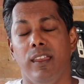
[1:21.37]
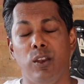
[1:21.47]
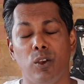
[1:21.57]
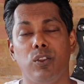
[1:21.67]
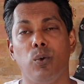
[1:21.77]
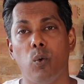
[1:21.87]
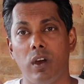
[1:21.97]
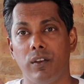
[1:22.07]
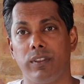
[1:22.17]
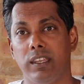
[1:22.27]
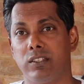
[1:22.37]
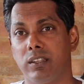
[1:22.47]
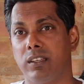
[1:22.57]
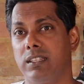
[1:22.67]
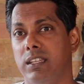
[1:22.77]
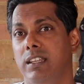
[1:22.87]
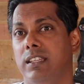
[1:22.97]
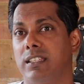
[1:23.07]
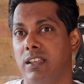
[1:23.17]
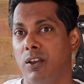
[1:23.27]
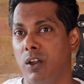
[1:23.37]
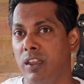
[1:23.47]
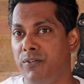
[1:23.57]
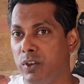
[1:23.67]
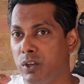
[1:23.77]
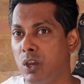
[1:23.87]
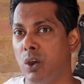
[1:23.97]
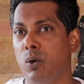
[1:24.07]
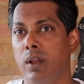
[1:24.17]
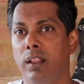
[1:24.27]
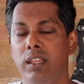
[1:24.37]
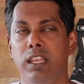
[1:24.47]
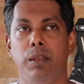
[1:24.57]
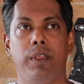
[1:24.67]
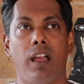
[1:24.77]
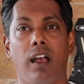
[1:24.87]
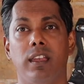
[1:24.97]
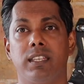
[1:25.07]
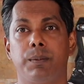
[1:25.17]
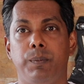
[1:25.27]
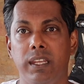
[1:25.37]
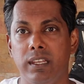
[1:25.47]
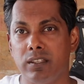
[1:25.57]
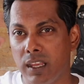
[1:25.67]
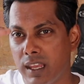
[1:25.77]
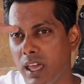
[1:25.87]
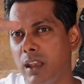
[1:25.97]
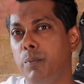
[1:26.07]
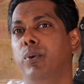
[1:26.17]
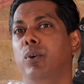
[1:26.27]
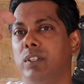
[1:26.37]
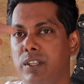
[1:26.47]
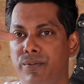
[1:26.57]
you know, one of the things to consider is if you go a little bit high speeds, it kind of pulls.